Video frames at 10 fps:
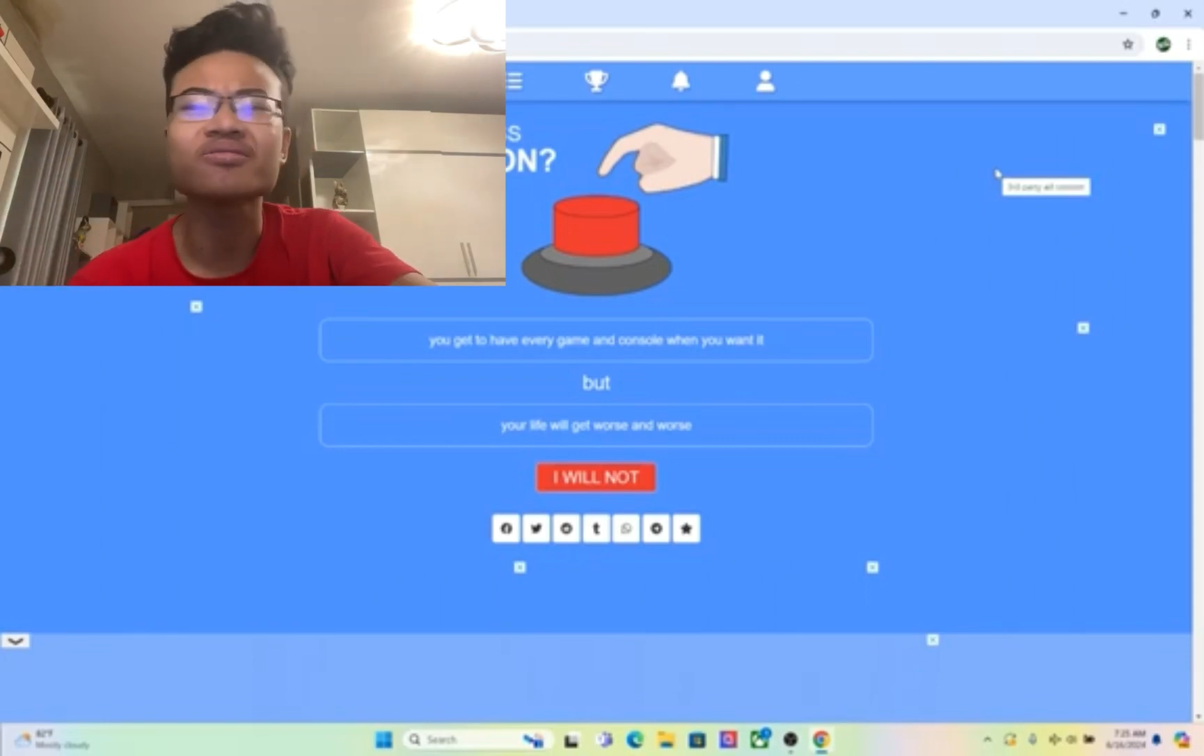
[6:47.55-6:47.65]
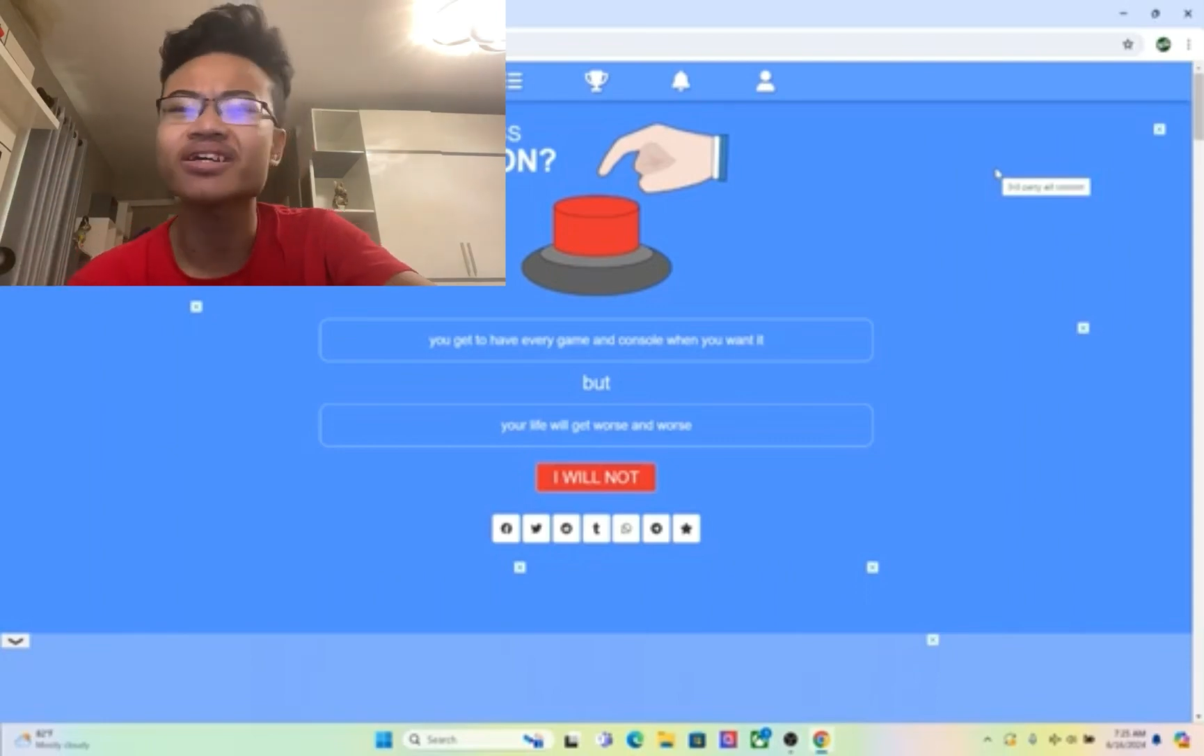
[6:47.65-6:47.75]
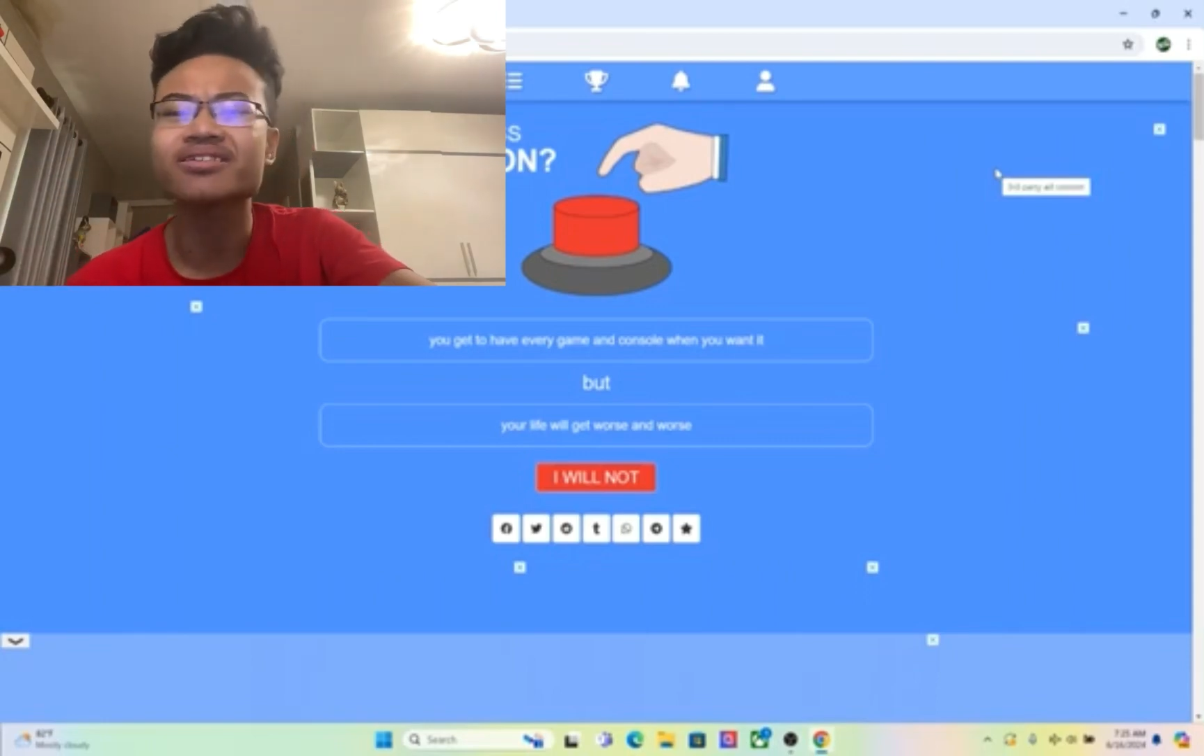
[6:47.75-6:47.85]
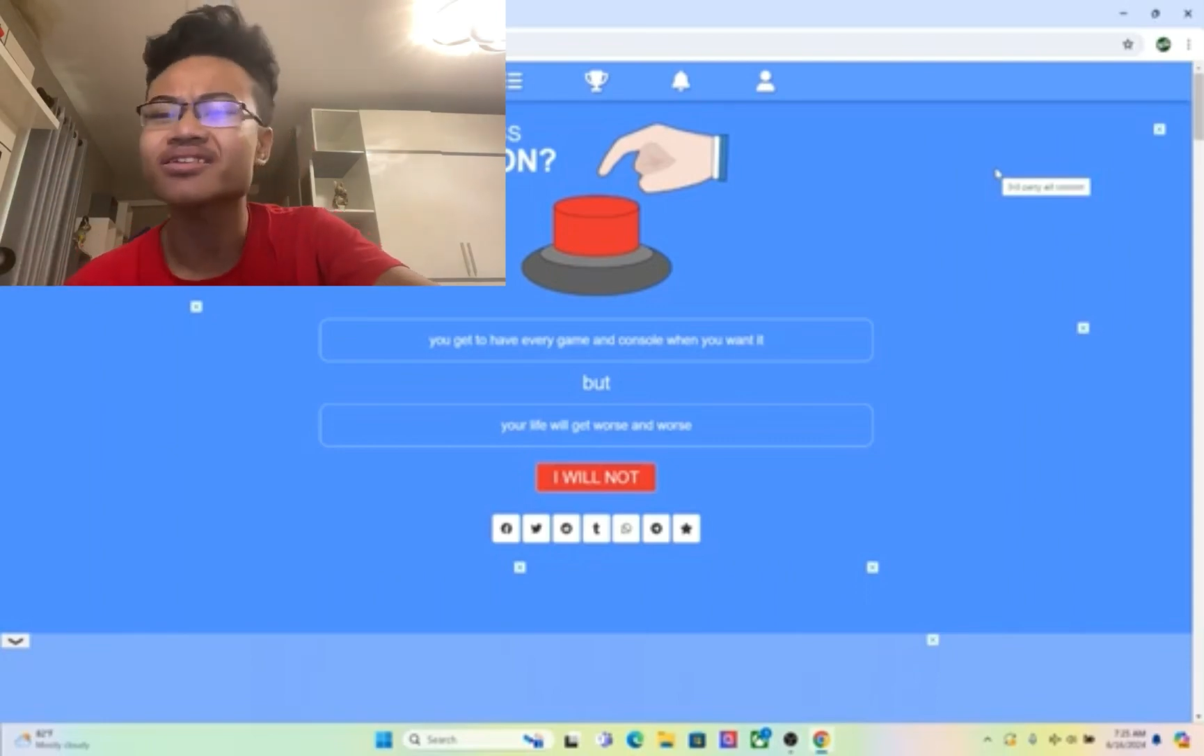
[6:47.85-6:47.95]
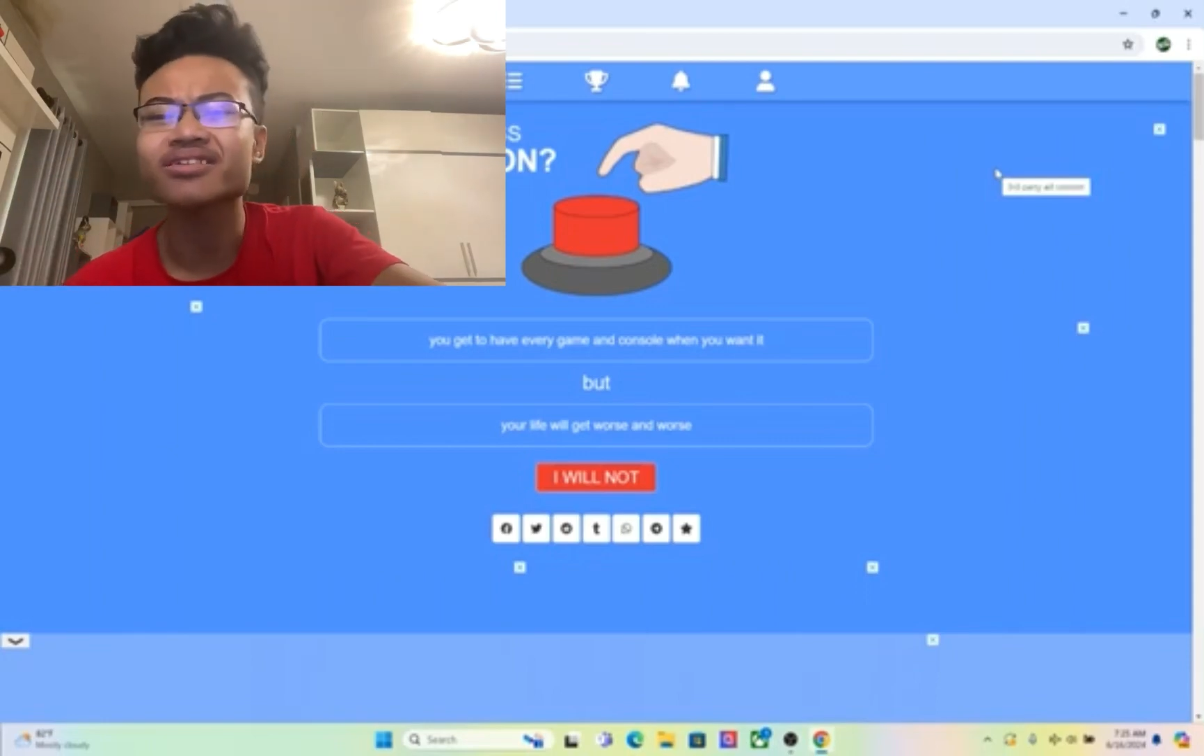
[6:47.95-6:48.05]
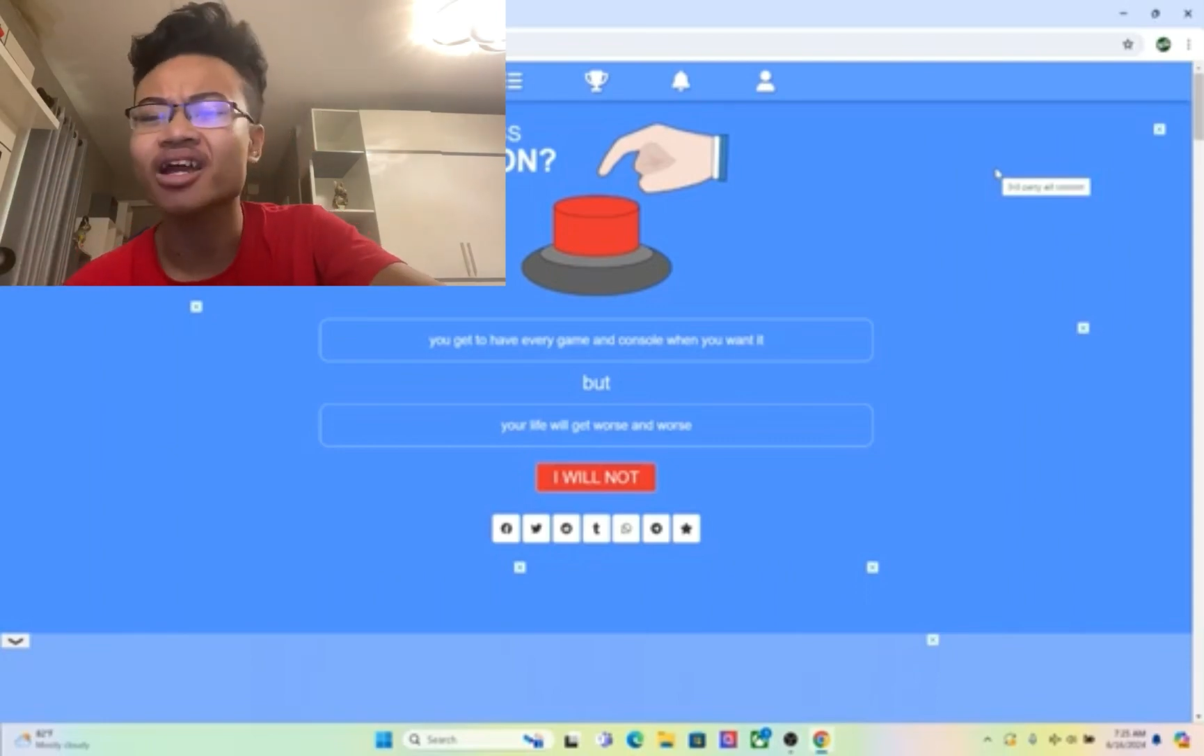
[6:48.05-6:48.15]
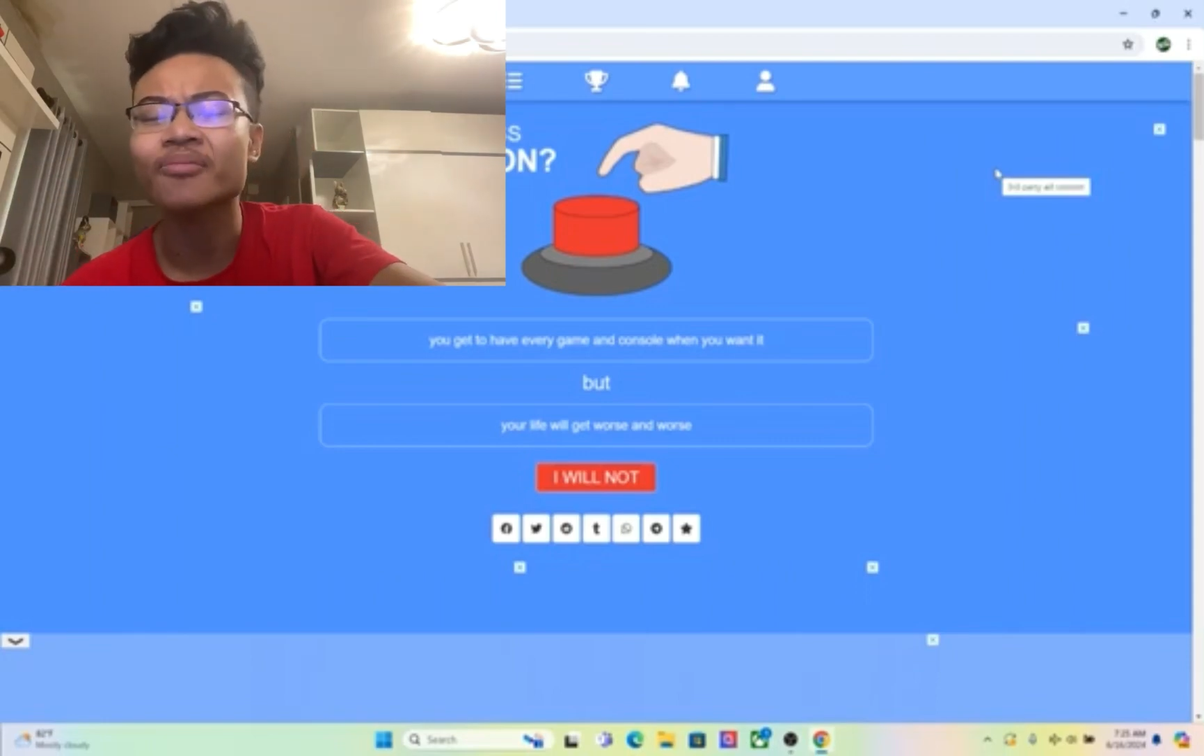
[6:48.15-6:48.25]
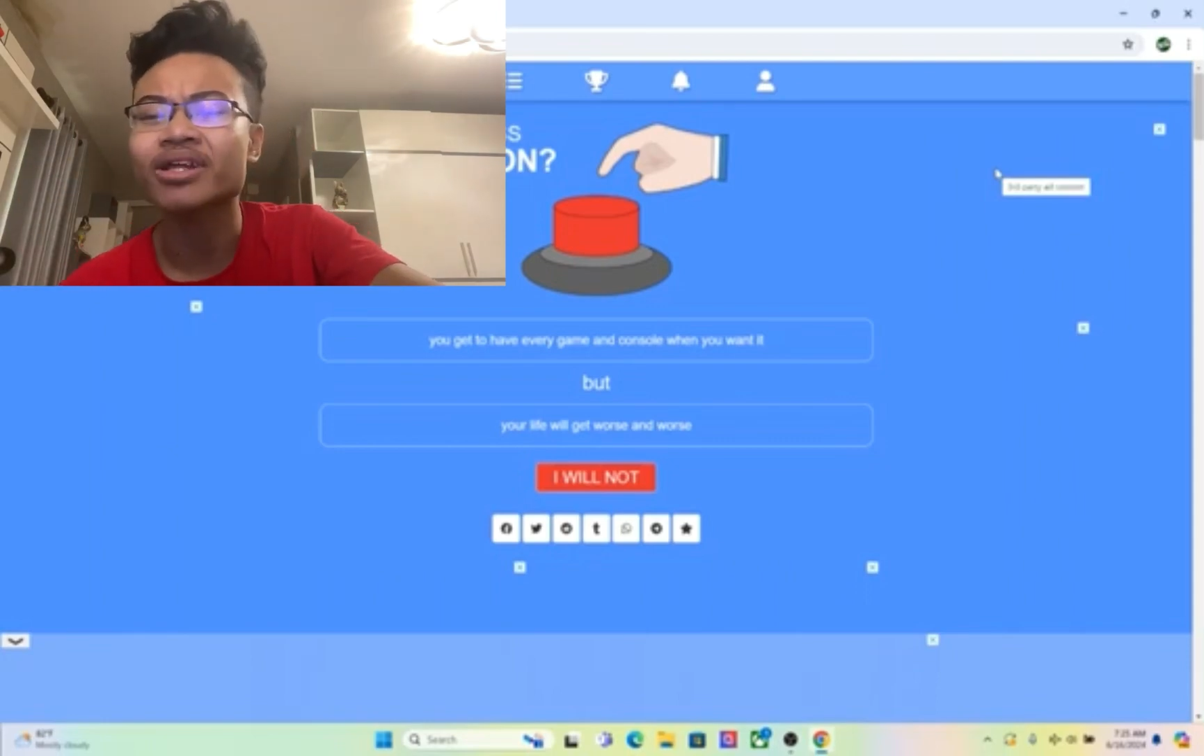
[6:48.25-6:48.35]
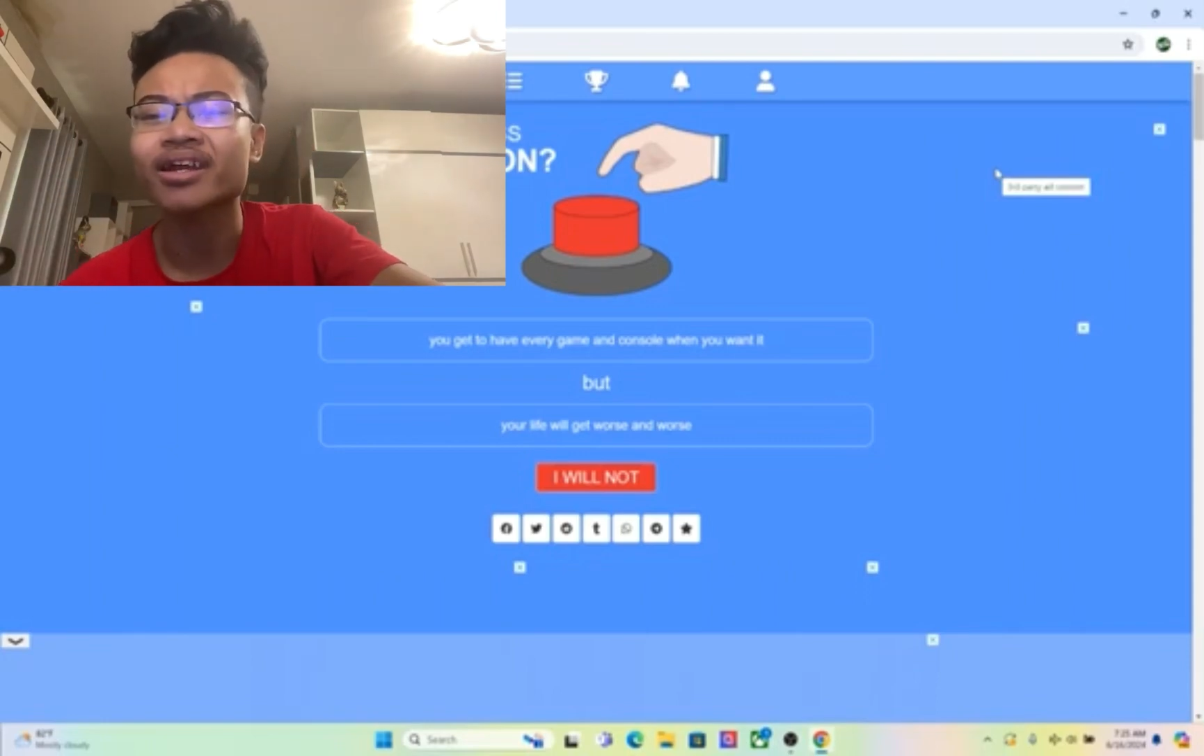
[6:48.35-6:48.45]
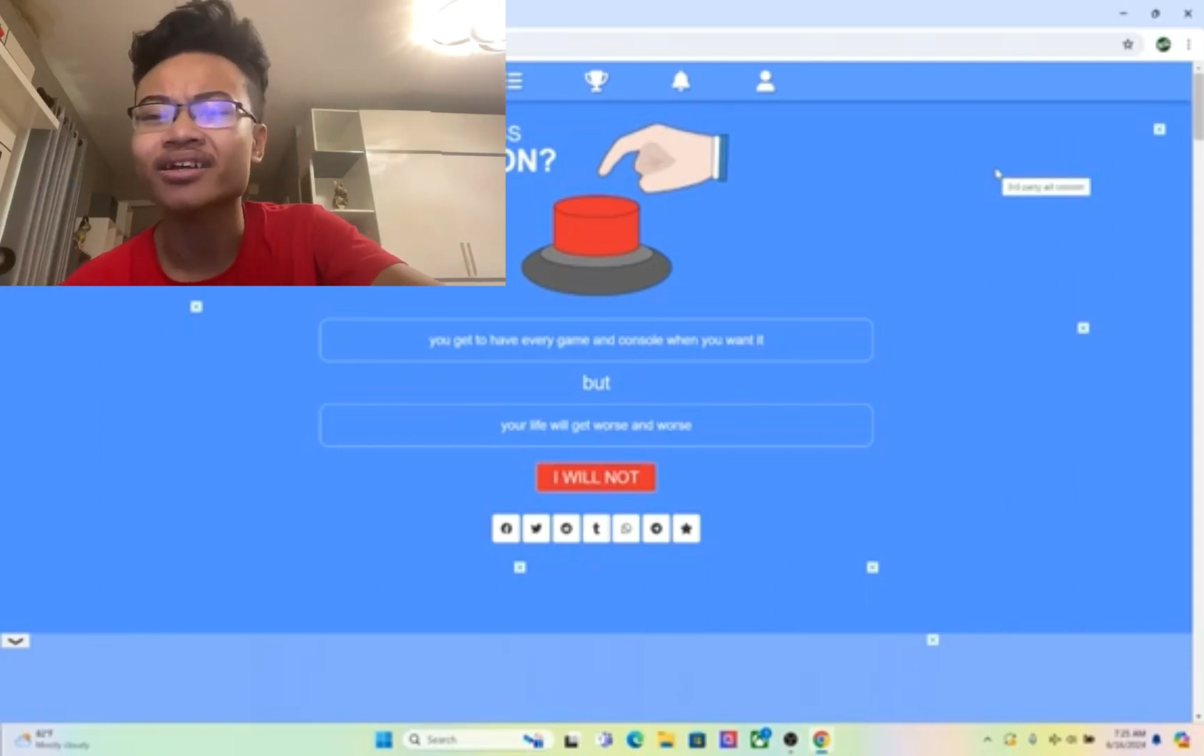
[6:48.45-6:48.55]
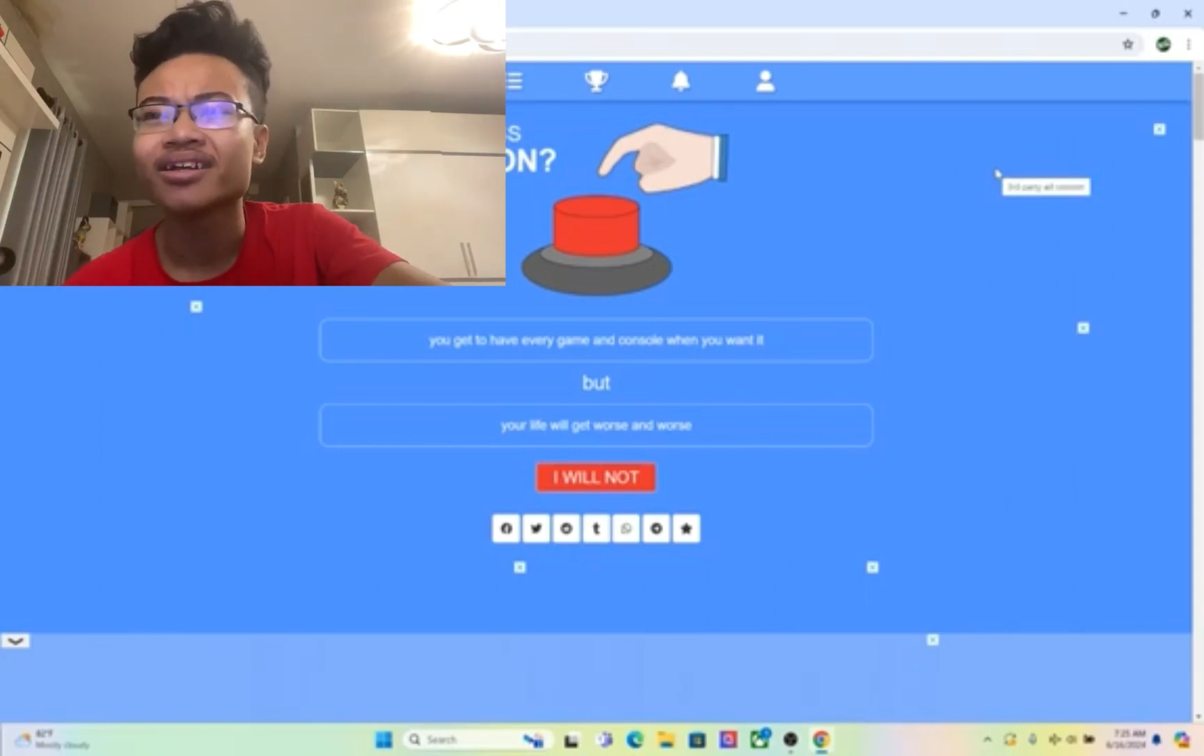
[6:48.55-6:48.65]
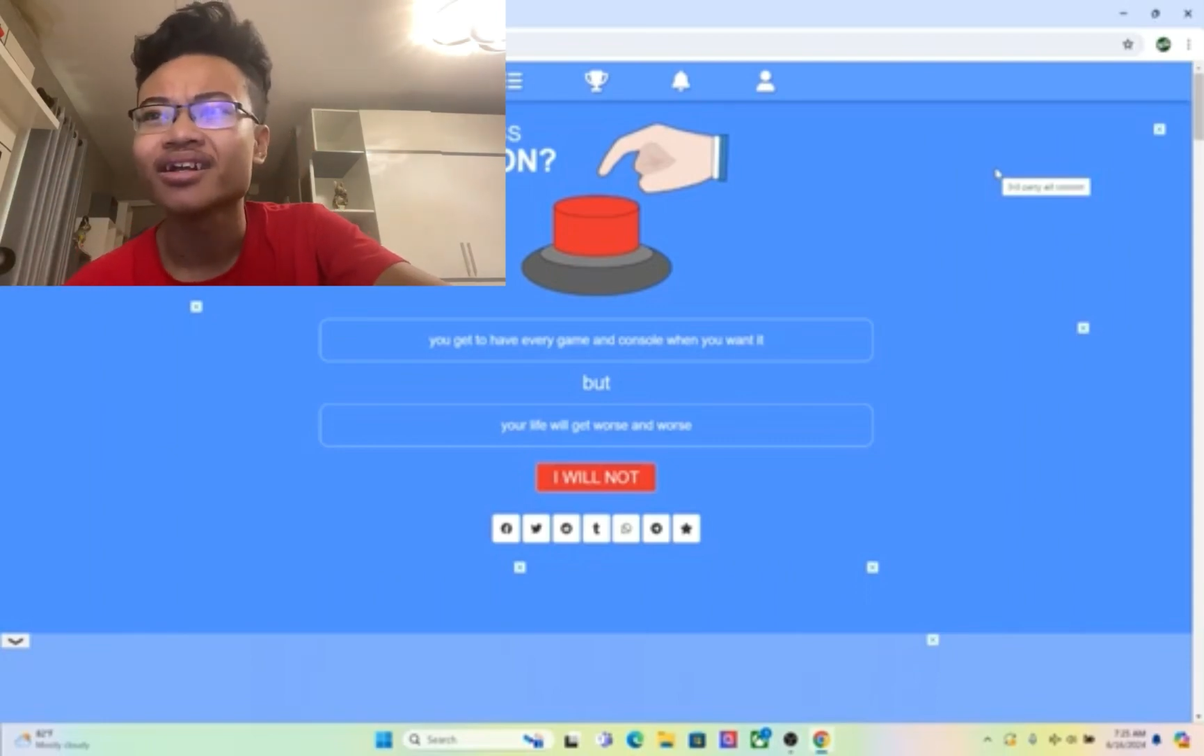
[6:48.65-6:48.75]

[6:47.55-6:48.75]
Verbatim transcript: Like it's, it's gonna be like